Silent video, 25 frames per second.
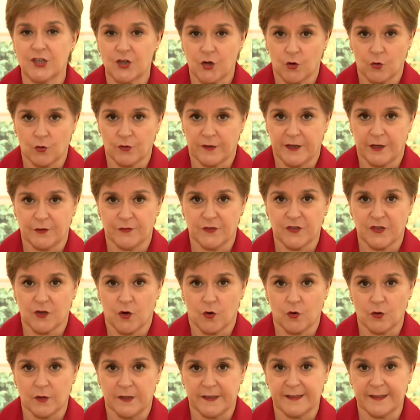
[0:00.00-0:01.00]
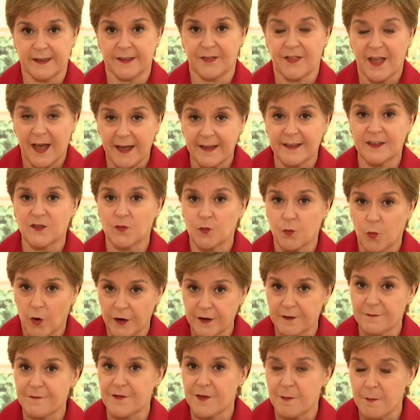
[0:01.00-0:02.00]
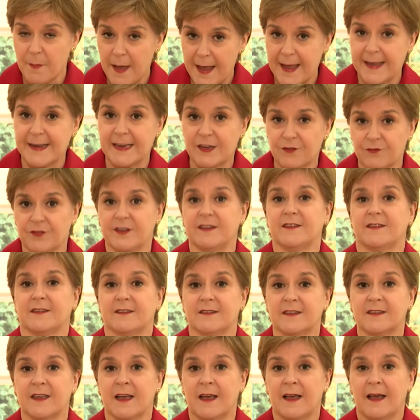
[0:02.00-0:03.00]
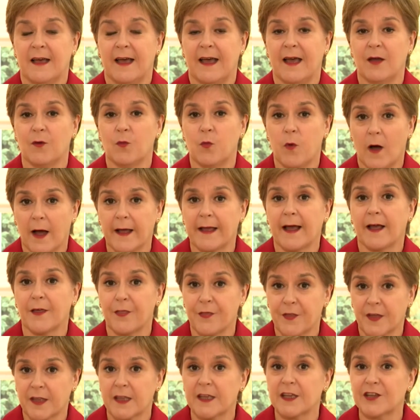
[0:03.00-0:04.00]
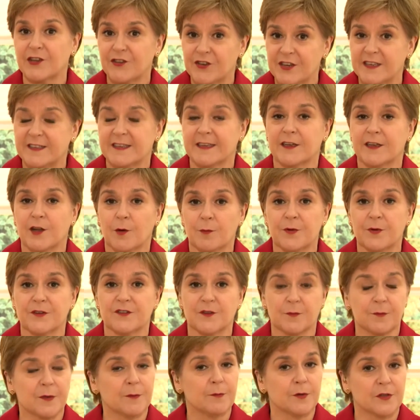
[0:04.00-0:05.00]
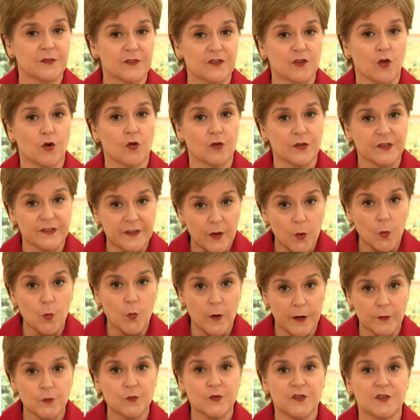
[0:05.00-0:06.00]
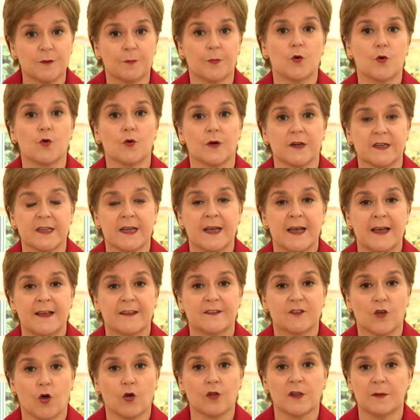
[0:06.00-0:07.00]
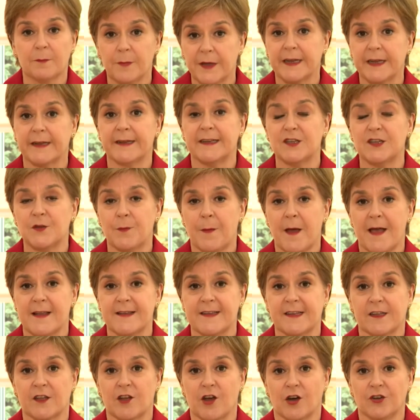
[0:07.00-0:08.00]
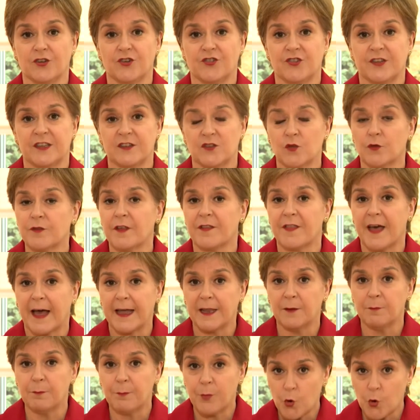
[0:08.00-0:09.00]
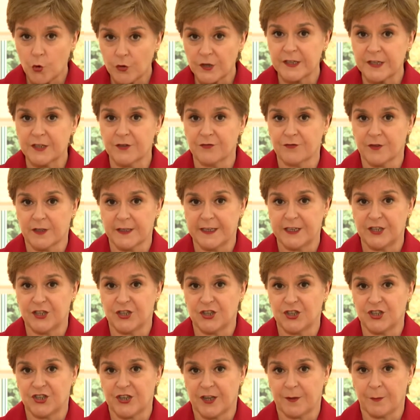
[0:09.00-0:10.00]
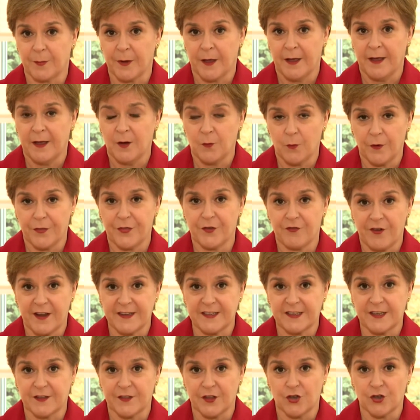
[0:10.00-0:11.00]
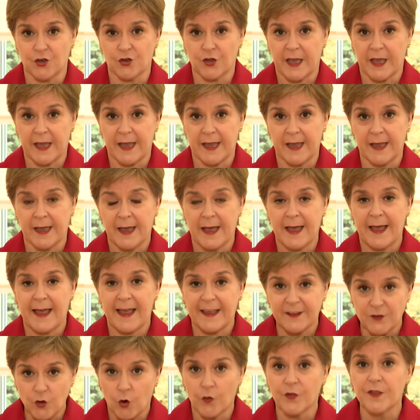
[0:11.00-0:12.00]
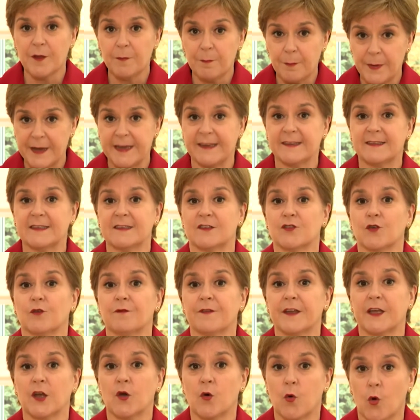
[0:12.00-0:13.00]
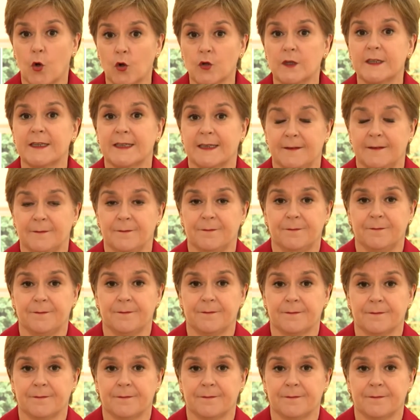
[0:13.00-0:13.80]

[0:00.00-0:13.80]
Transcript: and talk down Scotland. And that is one of the many reasons why I think increasing numbers of people in Scotland will support Scotland being an independent country, okay, so that important relationship with the rest of the UK is on the basis of equality.